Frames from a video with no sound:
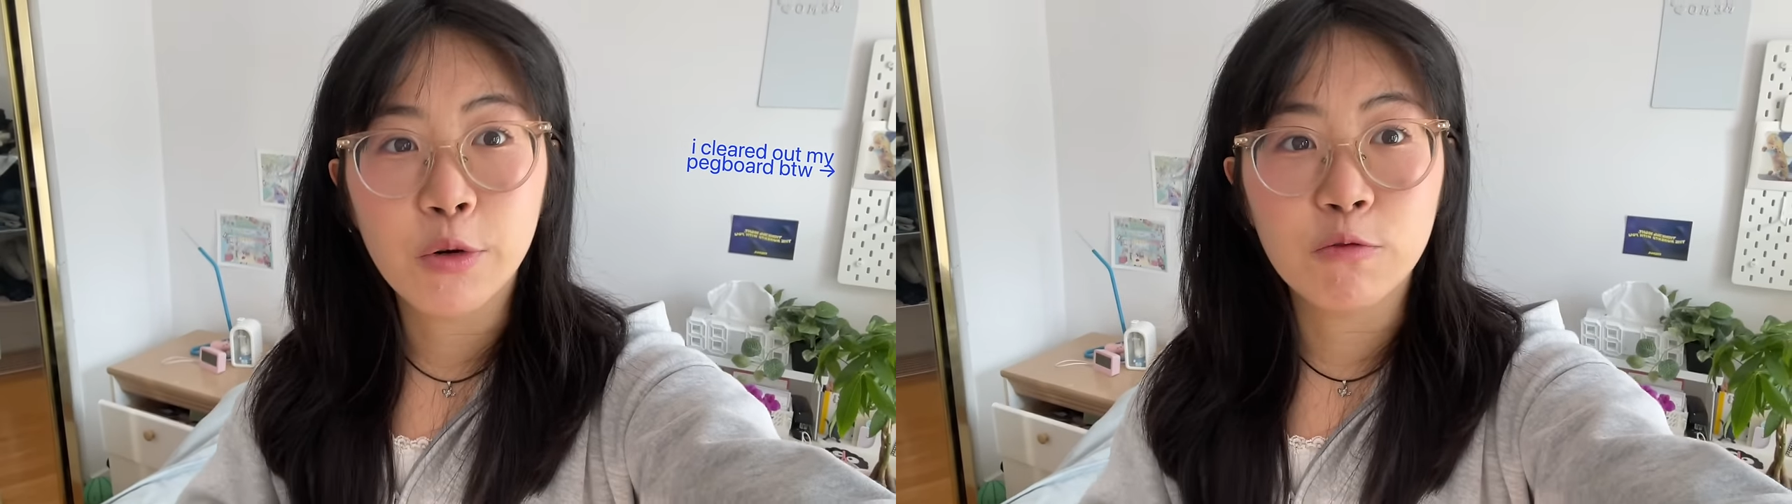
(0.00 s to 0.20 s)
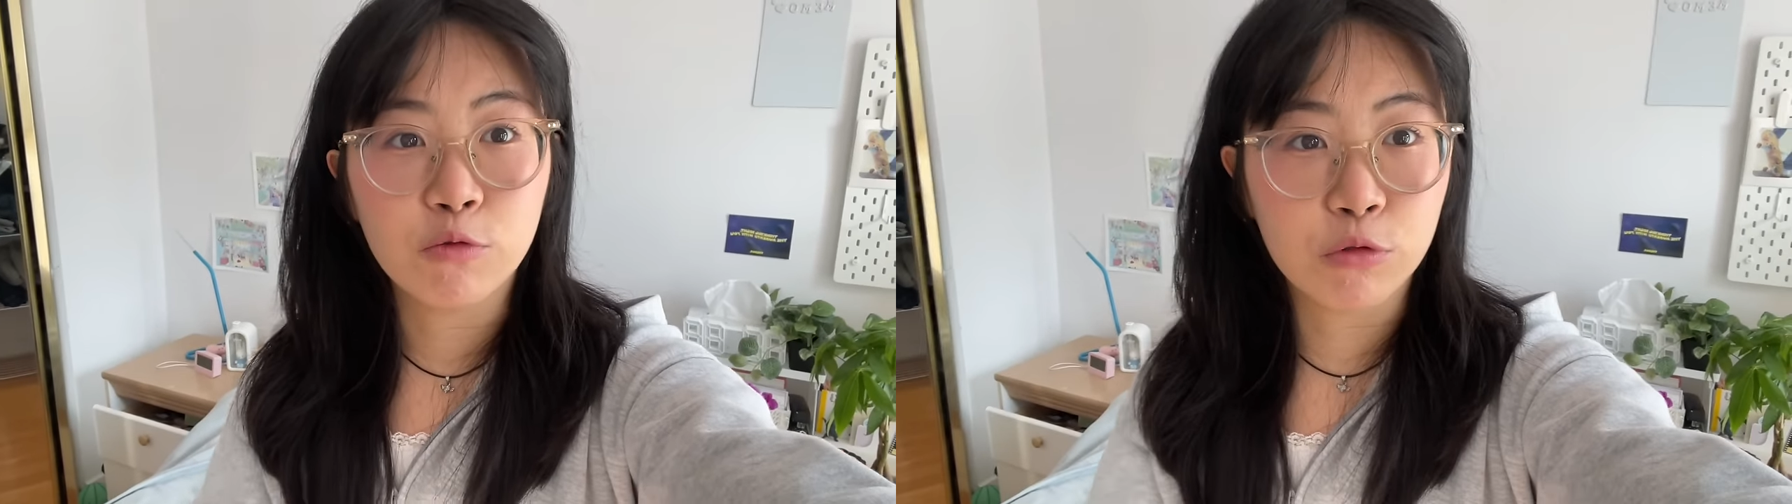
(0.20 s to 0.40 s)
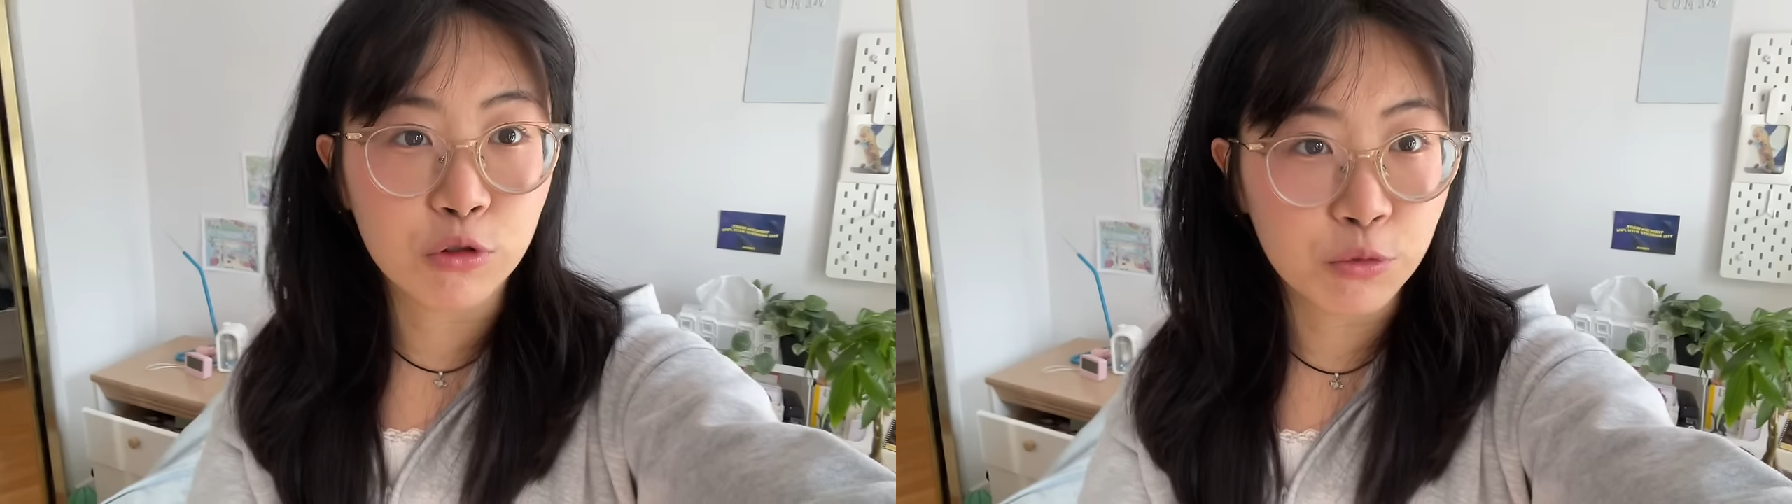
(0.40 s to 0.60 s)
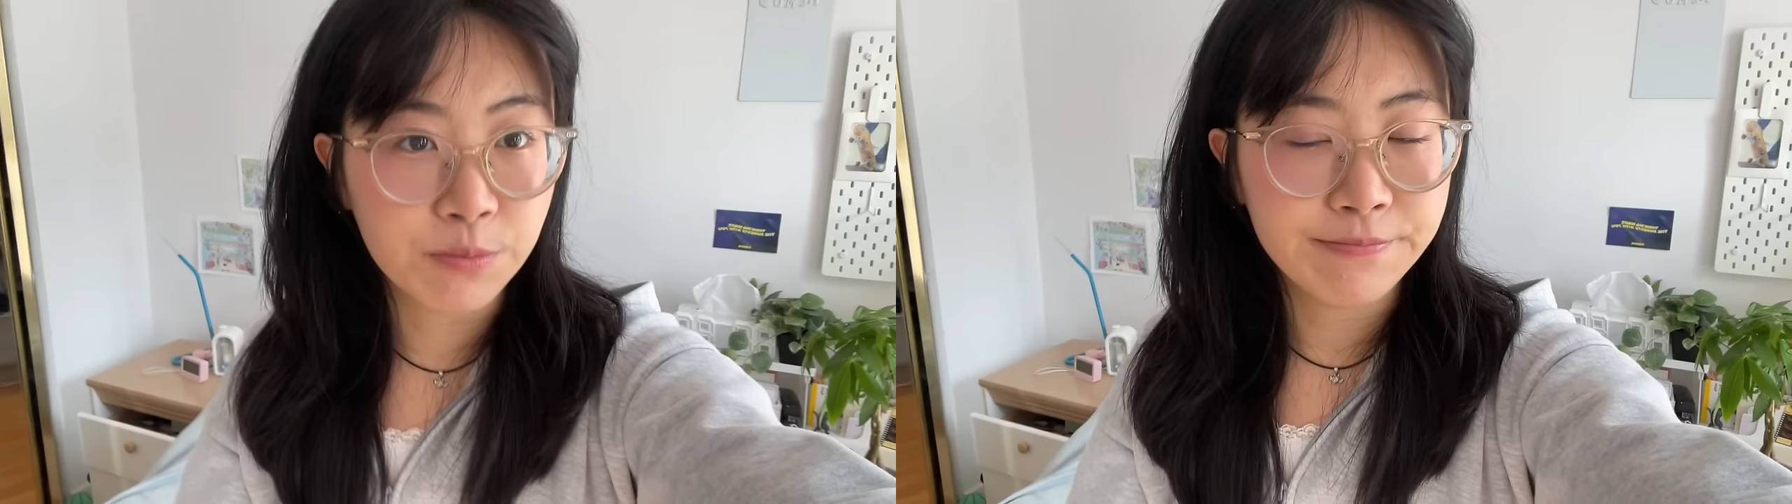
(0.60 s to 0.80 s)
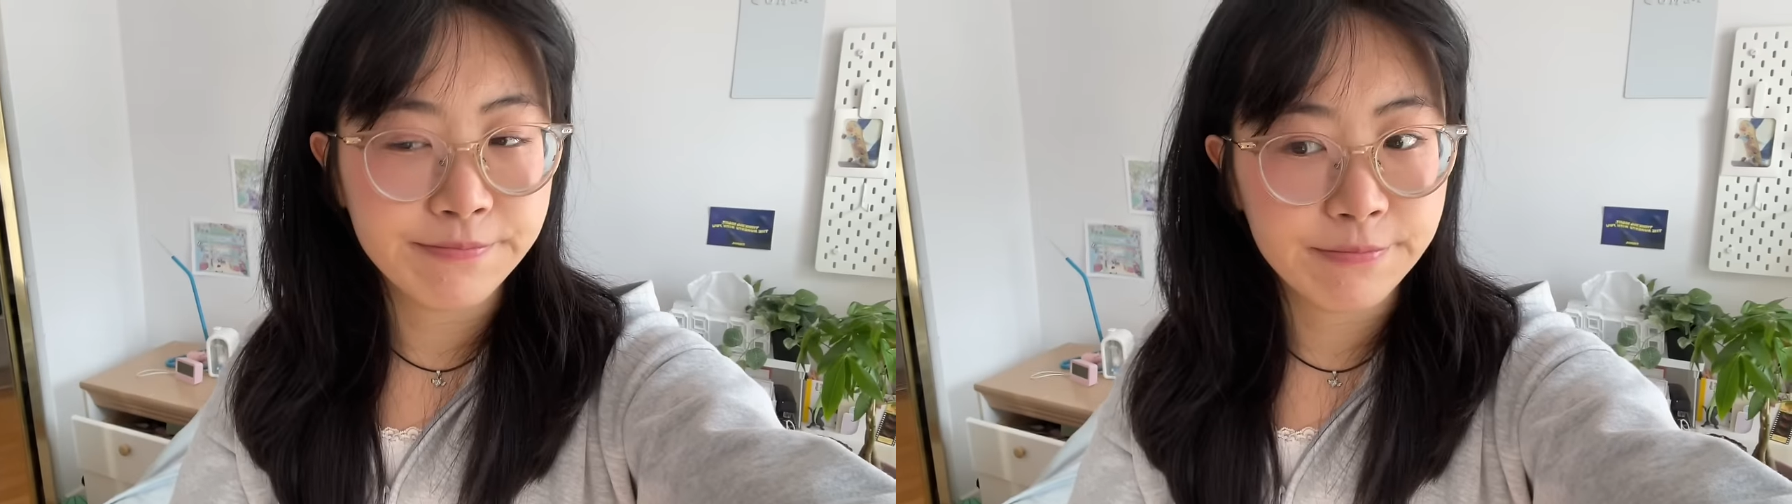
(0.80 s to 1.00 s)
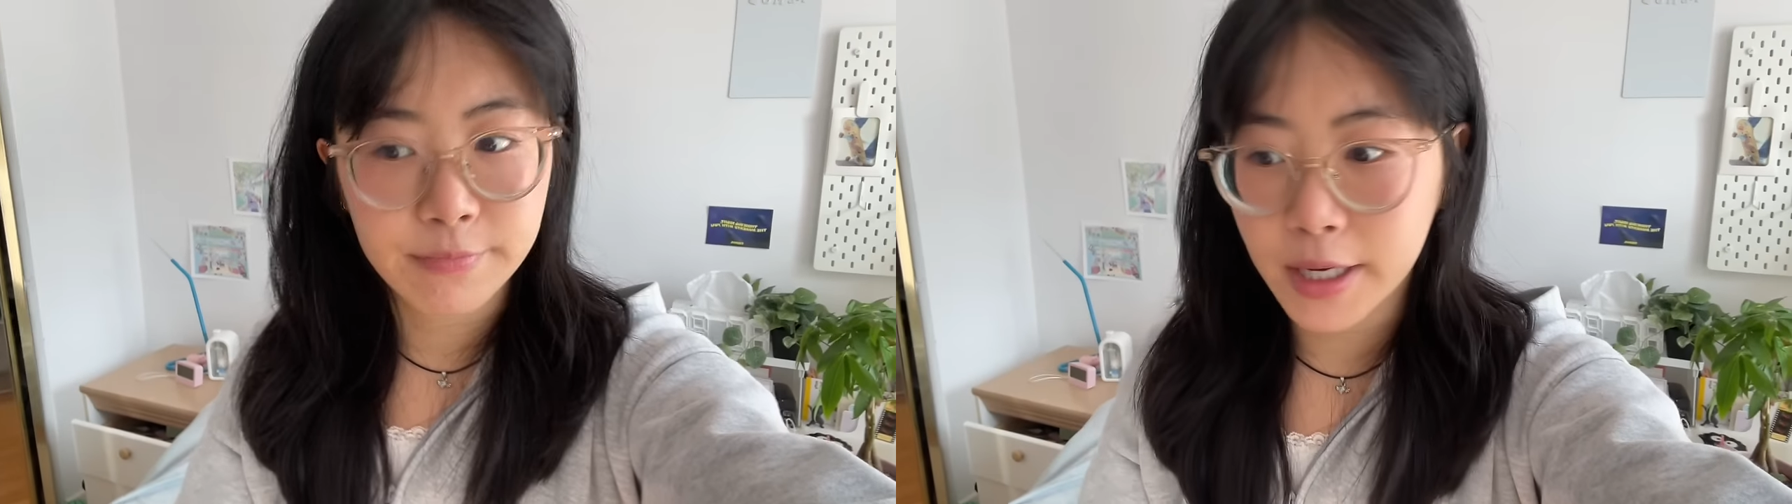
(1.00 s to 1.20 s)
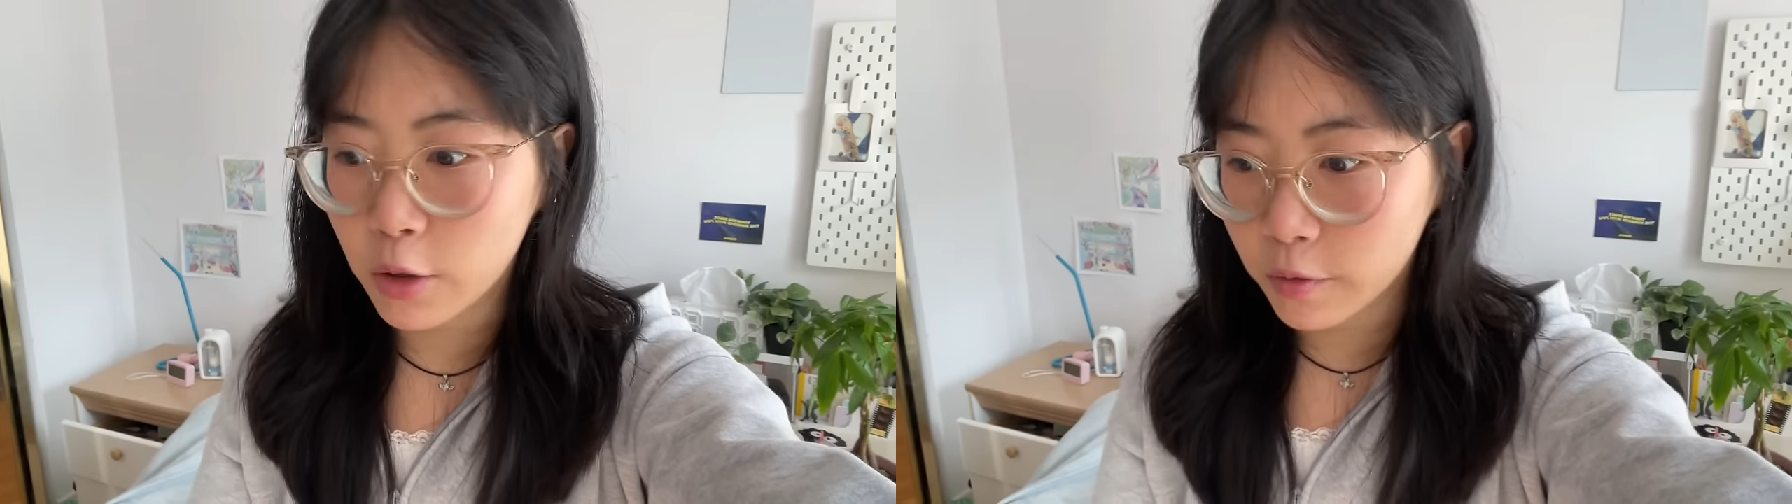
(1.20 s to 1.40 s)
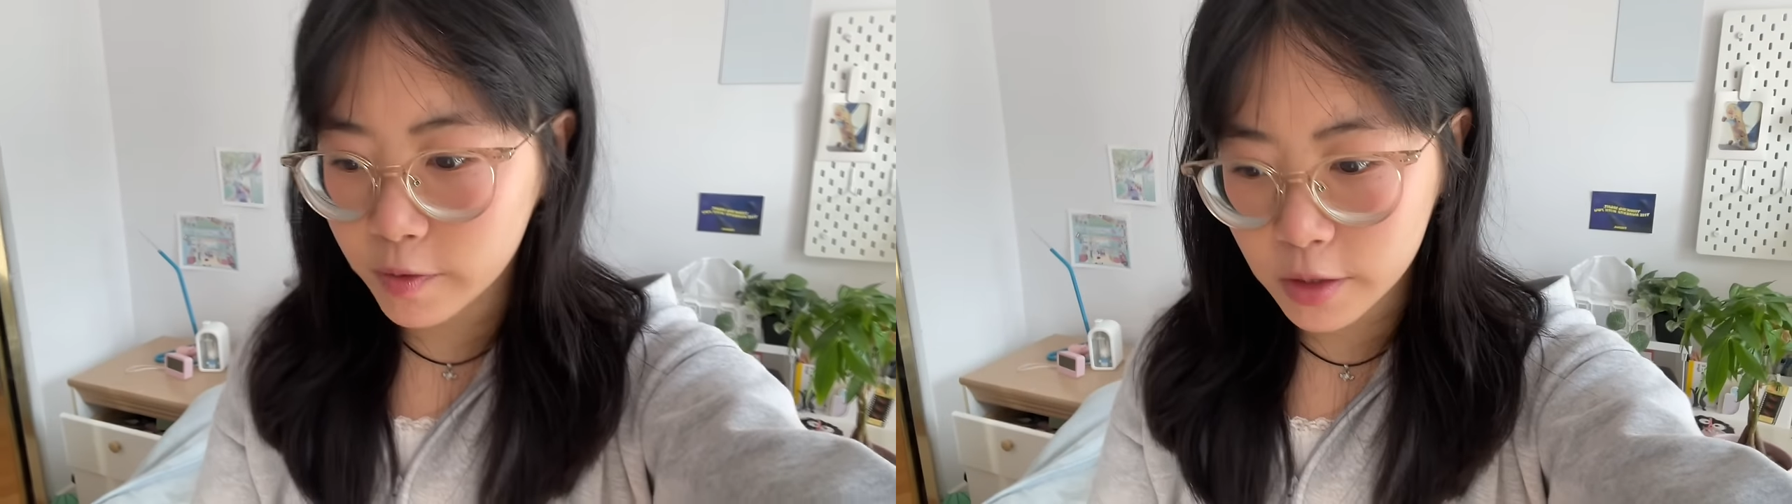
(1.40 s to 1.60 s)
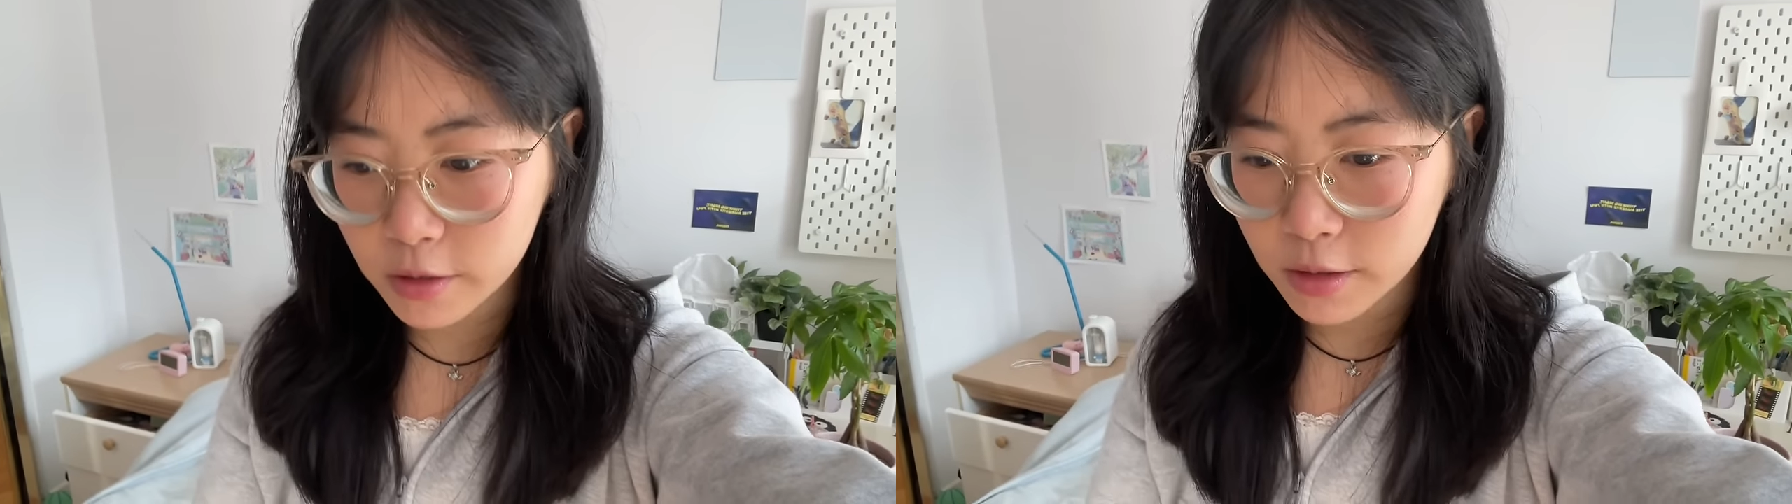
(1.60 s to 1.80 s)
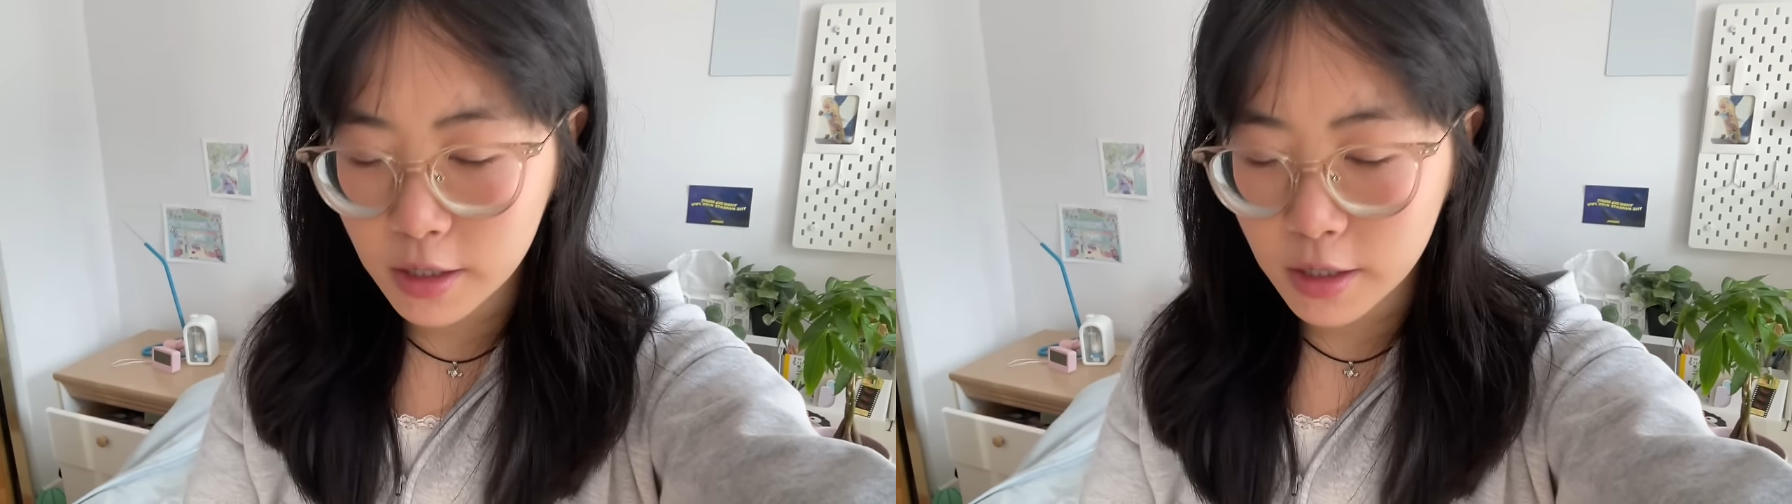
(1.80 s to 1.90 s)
room makeover.